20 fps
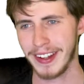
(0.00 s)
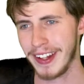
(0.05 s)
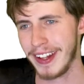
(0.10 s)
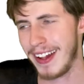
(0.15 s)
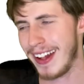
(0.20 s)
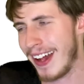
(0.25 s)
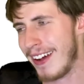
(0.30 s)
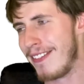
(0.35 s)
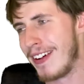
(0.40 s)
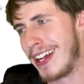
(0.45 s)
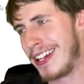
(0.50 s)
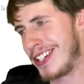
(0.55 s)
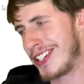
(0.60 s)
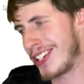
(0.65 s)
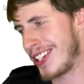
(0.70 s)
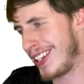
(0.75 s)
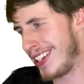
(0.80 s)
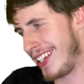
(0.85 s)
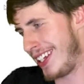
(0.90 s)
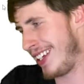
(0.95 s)

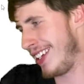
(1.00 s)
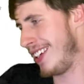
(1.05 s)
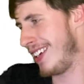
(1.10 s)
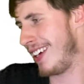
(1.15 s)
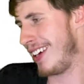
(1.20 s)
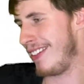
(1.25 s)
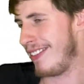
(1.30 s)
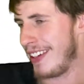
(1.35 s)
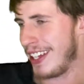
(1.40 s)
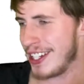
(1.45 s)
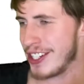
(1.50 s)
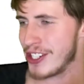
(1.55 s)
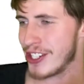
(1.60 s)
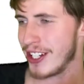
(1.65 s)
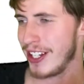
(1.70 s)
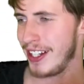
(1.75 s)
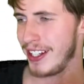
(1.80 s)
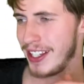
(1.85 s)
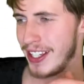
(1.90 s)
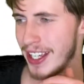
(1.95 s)
Eventually.
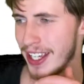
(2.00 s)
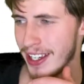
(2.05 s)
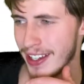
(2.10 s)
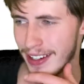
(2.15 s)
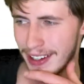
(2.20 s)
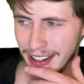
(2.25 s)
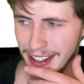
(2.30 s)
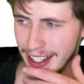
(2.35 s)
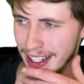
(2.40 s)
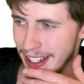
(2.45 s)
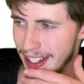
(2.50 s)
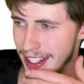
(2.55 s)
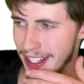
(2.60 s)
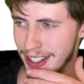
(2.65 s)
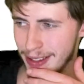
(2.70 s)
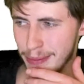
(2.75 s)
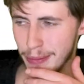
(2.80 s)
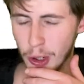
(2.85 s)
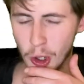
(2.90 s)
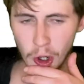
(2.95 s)

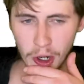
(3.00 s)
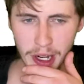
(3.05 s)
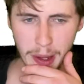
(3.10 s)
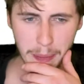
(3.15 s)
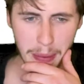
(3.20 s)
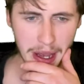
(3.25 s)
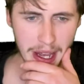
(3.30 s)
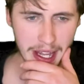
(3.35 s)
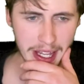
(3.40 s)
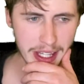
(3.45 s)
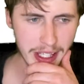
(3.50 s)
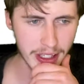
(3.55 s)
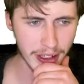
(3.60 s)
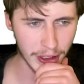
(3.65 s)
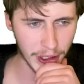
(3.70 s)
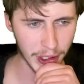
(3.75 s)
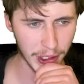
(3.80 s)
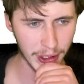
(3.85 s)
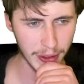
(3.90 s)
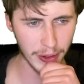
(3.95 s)
It more depends
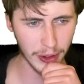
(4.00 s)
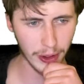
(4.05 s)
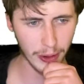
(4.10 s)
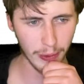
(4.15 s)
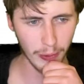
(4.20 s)
on